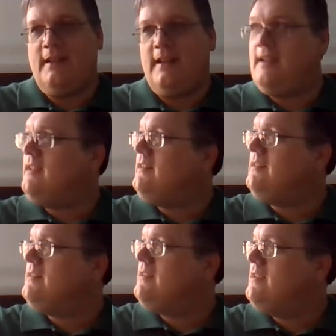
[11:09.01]

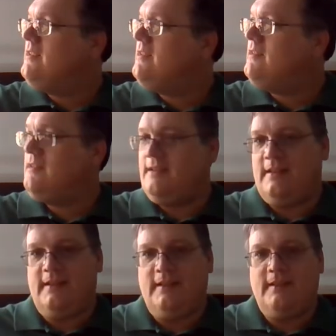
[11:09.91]
and
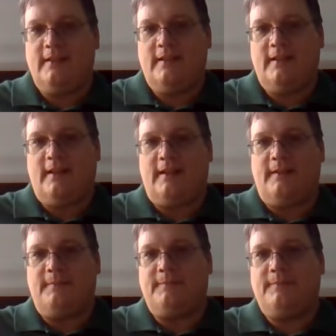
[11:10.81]
the
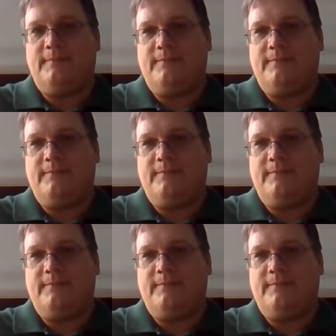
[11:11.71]
all